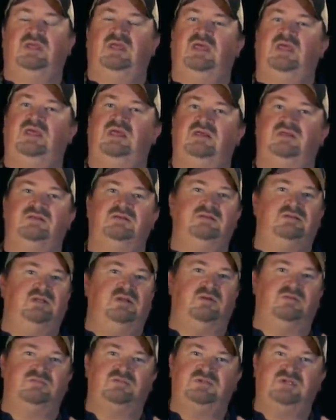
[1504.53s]
And you
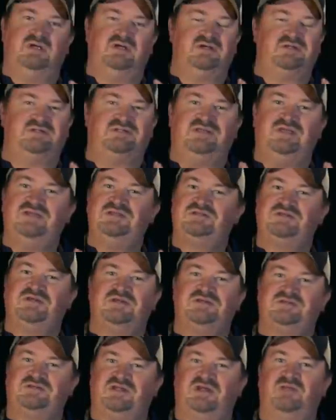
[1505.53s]
know, ducks teach
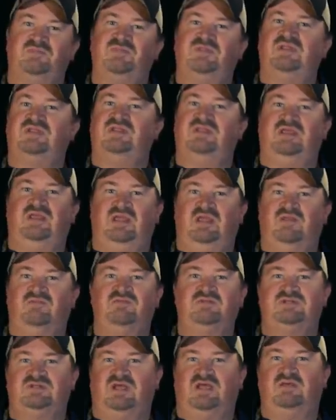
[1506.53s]
us something
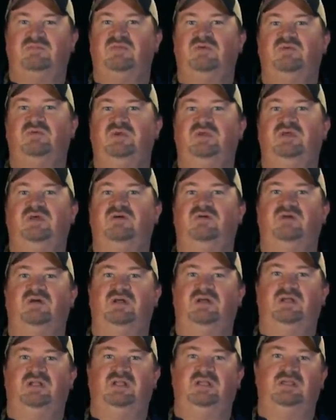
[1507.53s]
every time that we go
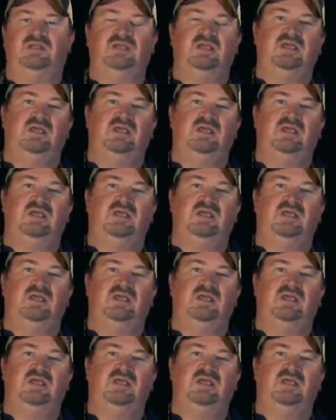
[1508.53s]
hunting.